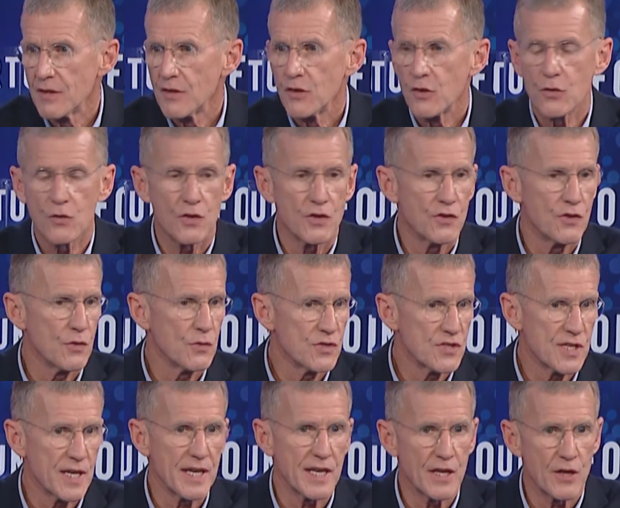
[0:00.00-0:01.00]
you could do
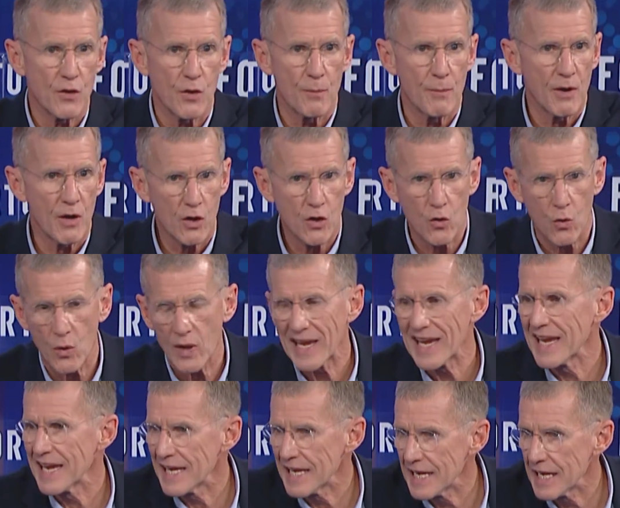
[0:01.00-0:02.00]
City or AmeriCorps,
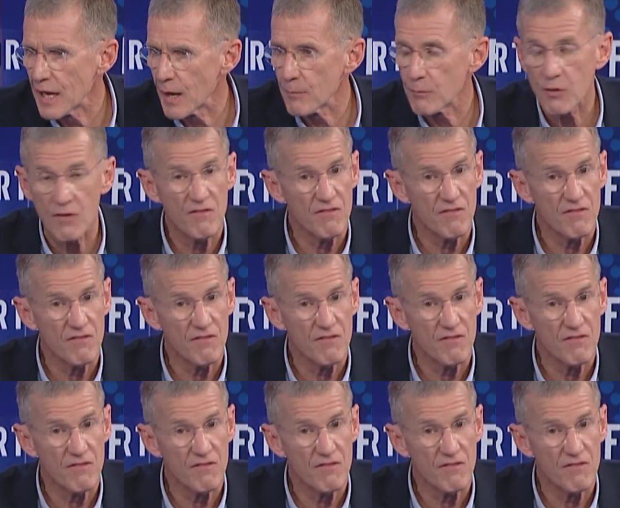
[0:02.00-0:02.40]
any number,